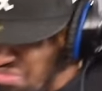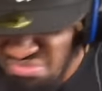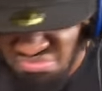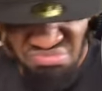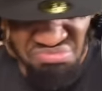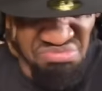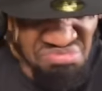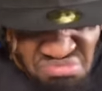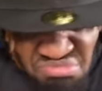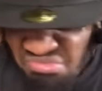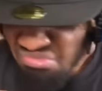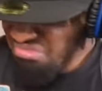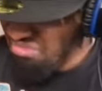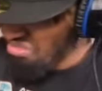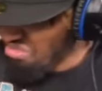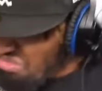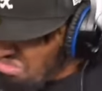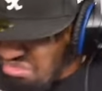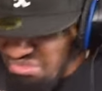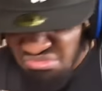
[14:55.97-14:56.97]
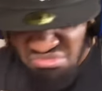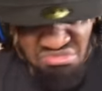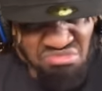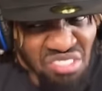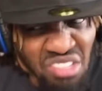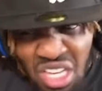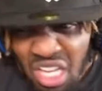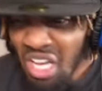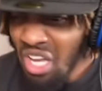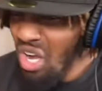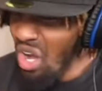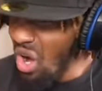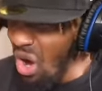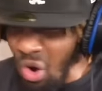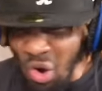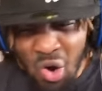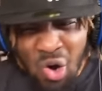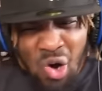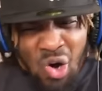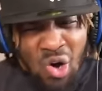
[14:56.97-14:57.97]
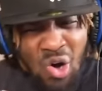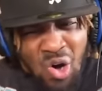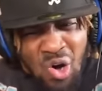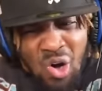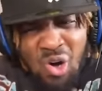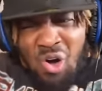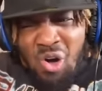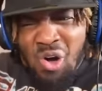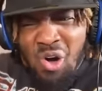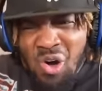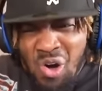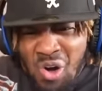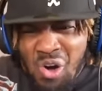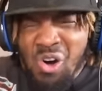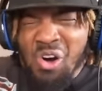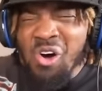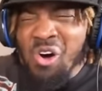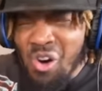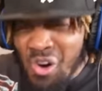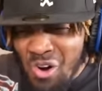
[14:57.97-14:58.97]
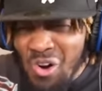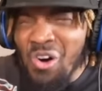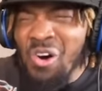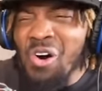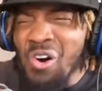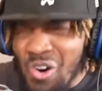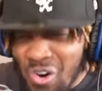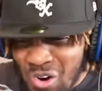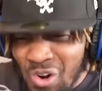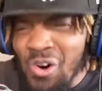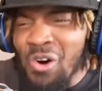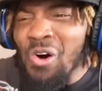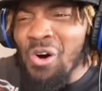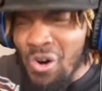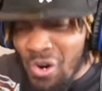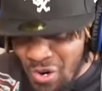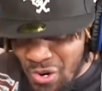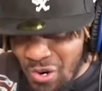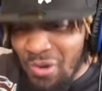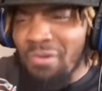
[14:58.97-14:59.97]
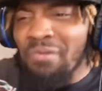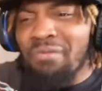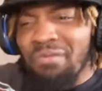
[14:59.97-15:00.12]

I'm not my, but I'm no baby. Ooh. Christmas drillings make it killing.